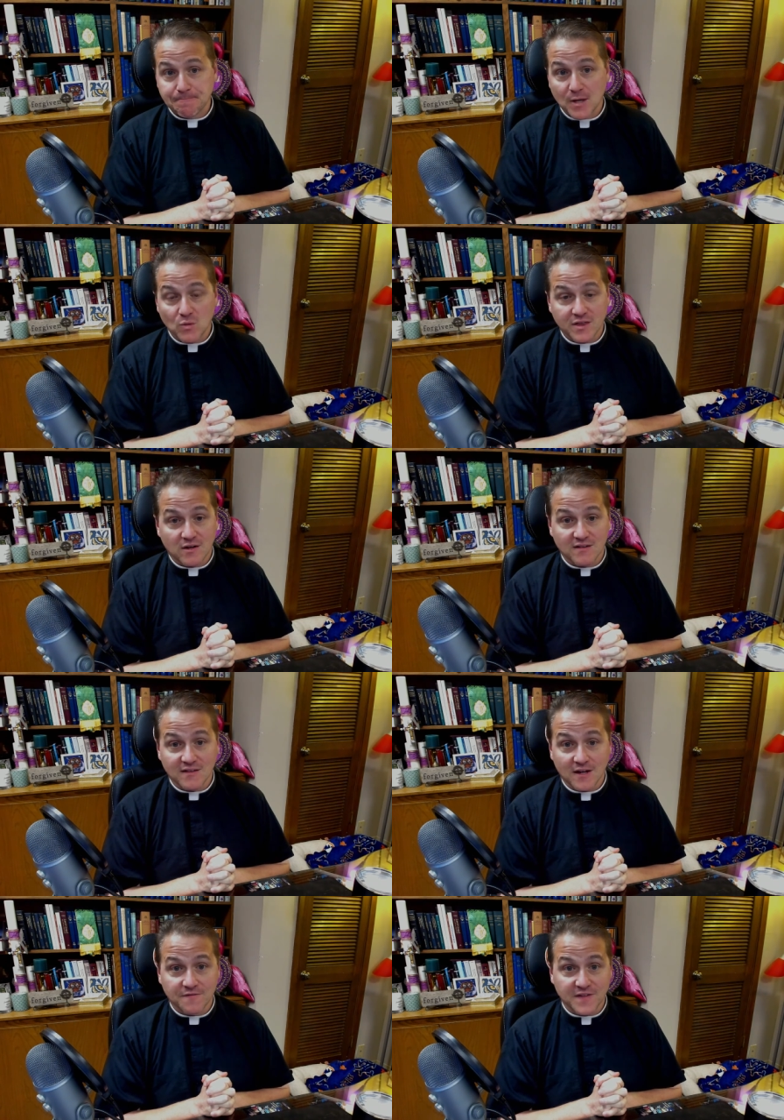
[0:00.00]
with our,
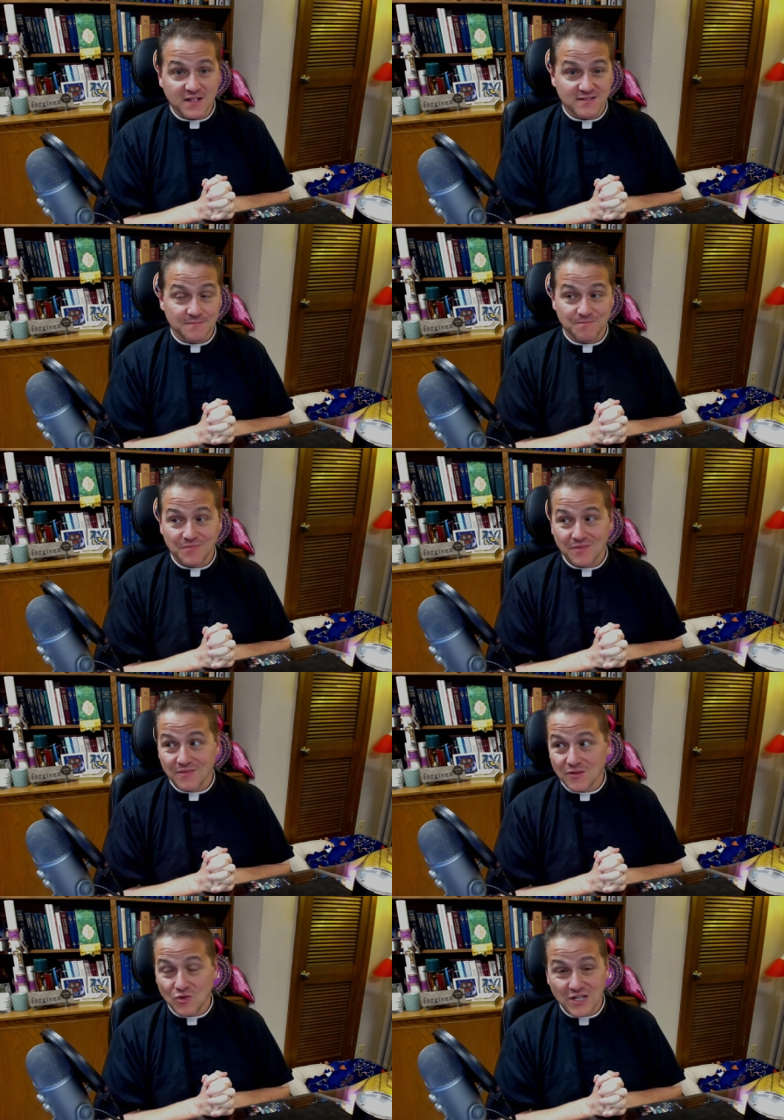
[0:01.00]
our failed
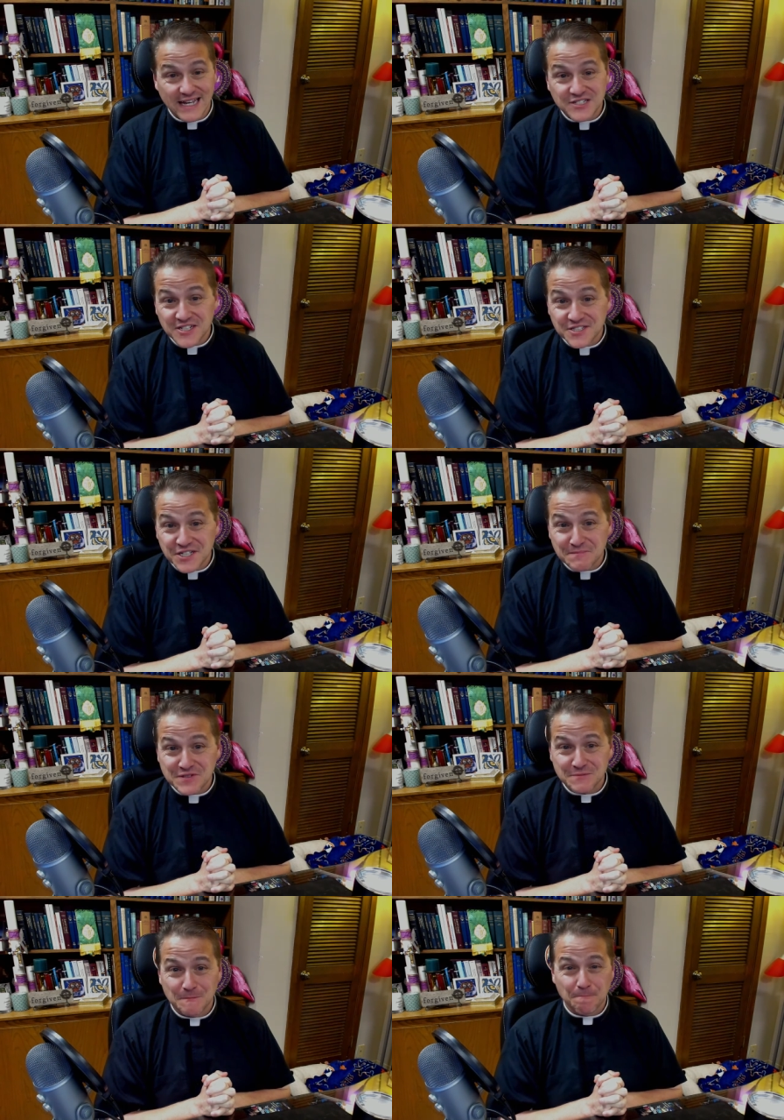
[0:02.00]

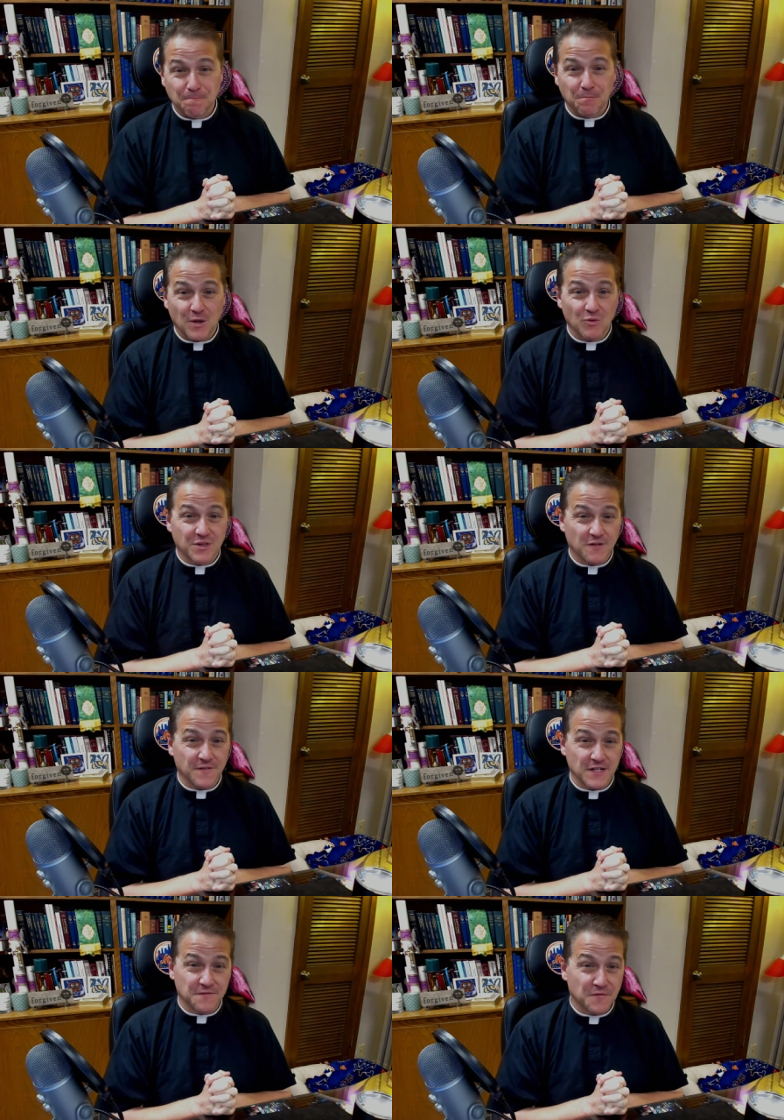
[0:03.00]
relationships, with our
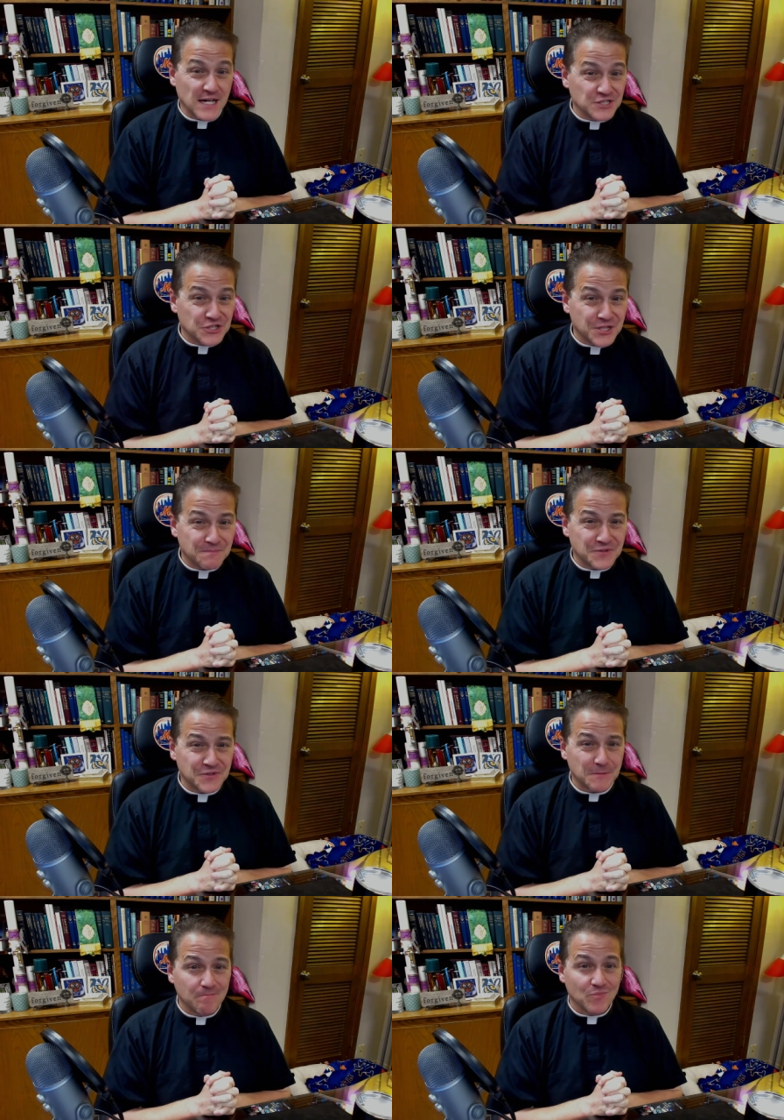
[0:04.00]
failed friendships,
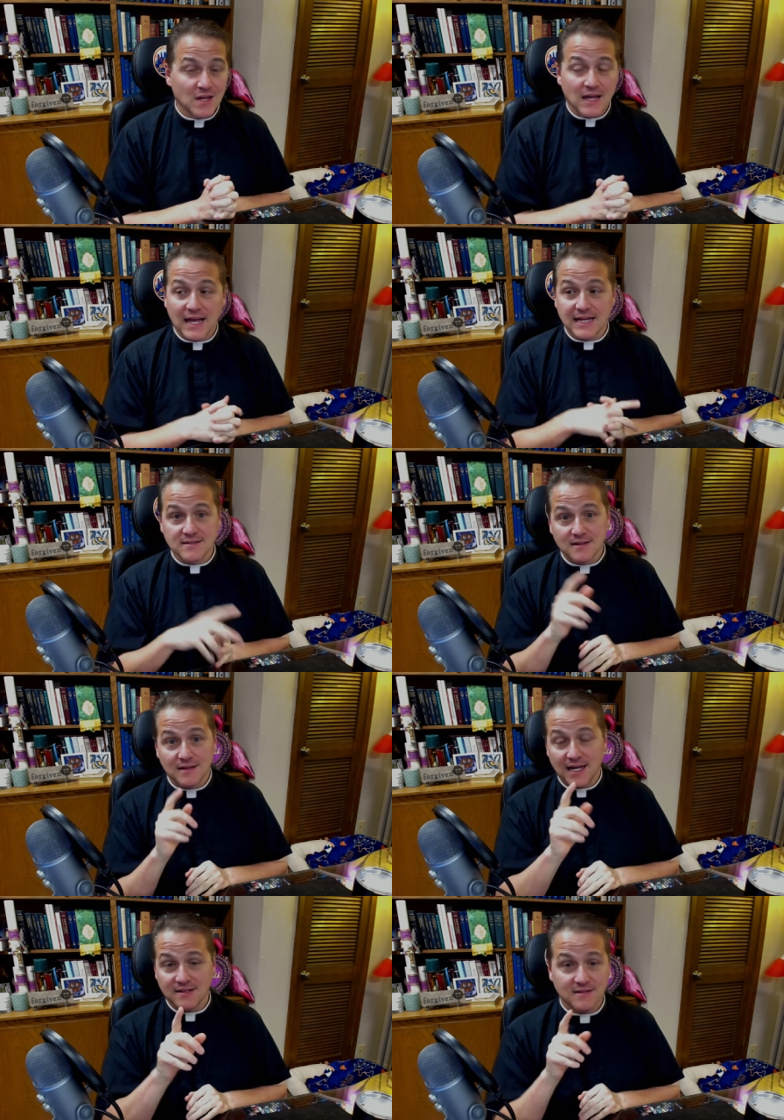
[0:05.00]
and
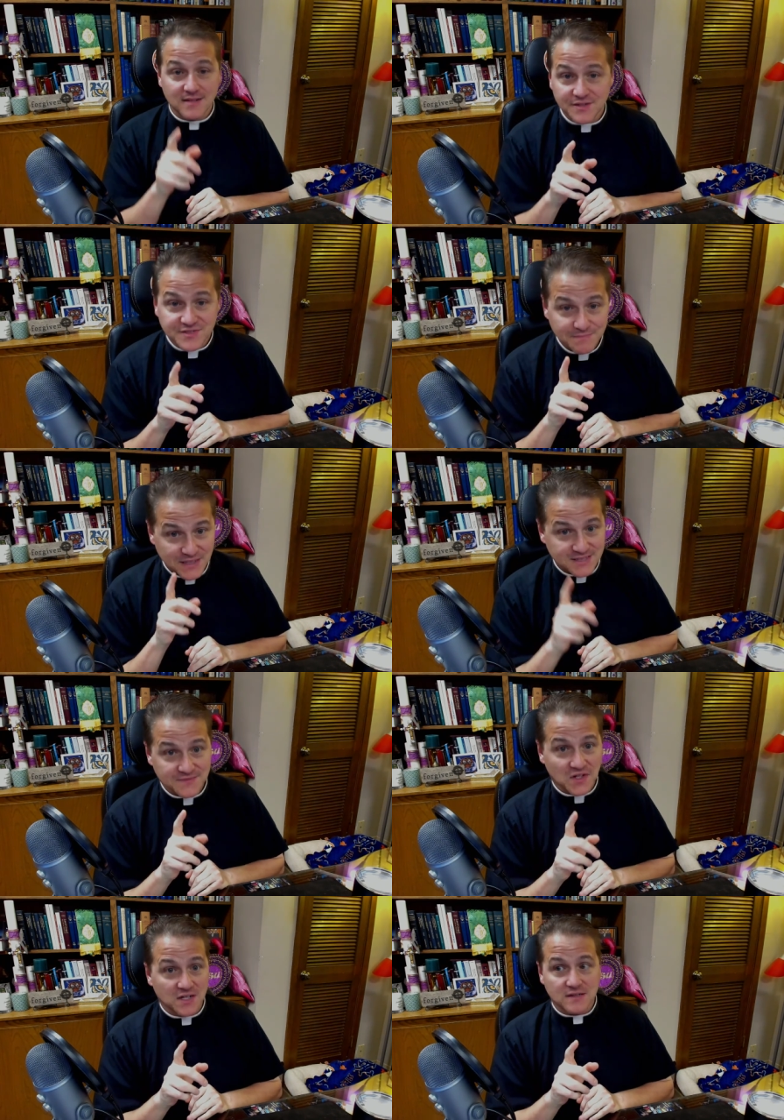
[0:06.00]
and here's the best
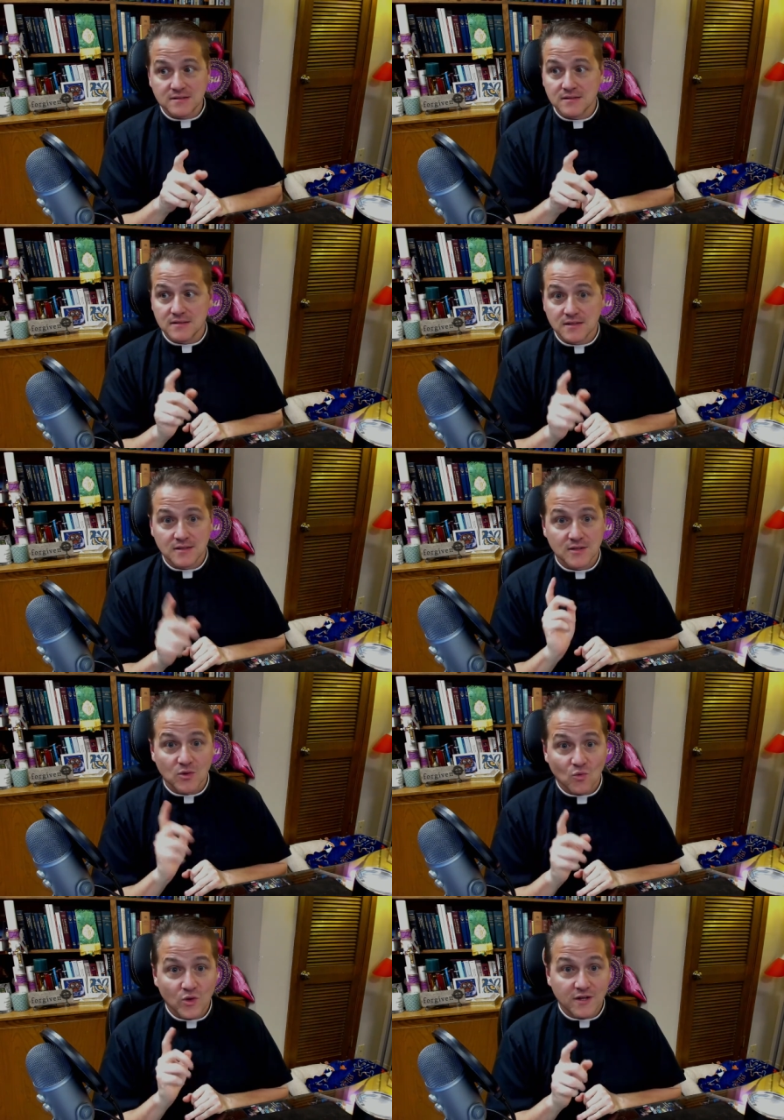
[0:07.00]
of all,
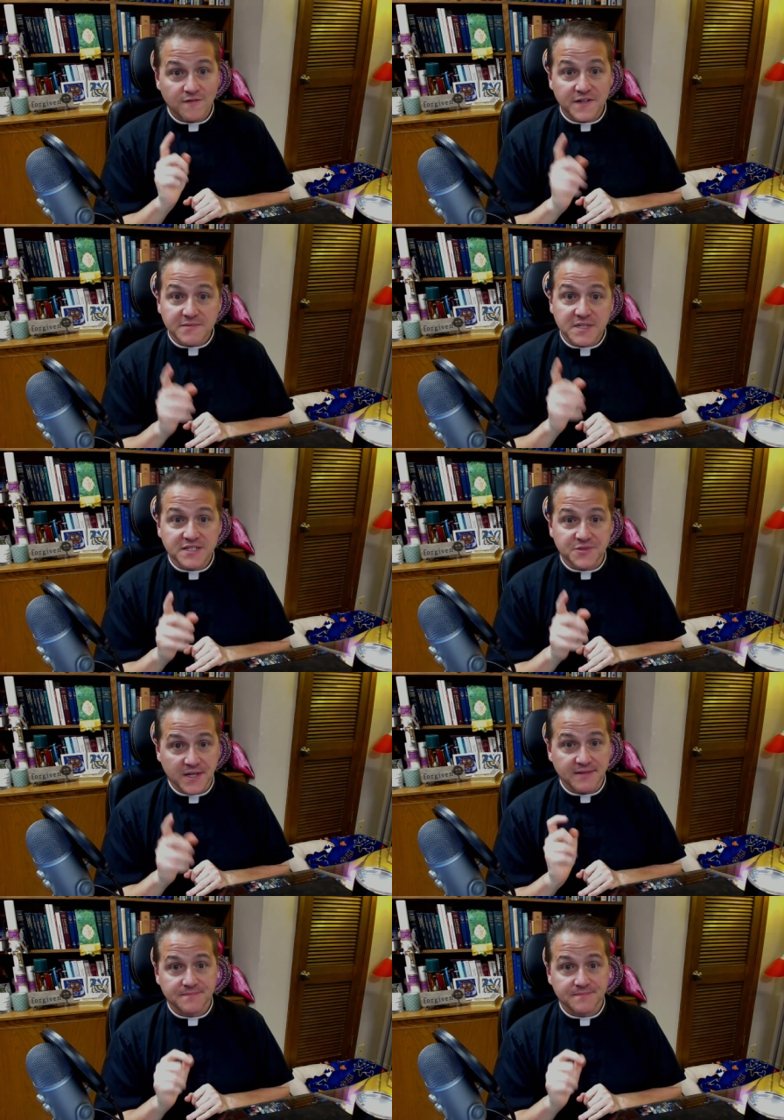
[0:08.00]
with our failed ministry.